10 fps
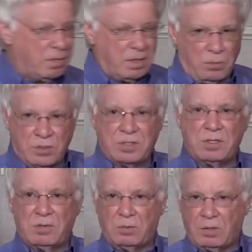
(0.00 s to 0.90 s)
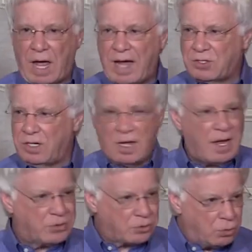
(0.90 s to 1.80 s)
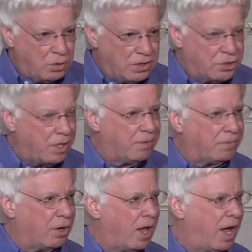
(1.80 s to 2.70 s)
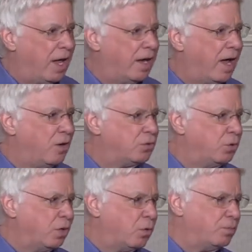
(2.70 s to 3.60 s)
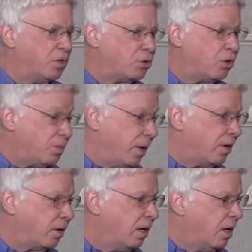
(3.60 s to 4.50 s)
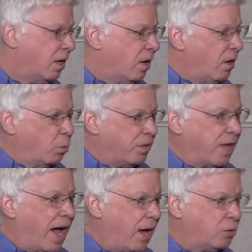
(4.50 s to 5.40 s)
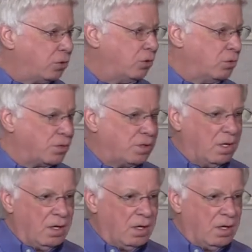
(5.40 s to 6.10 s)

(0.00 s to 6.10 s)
it was actually God schooling Jennifer and I on how to equip the church better with the how to's.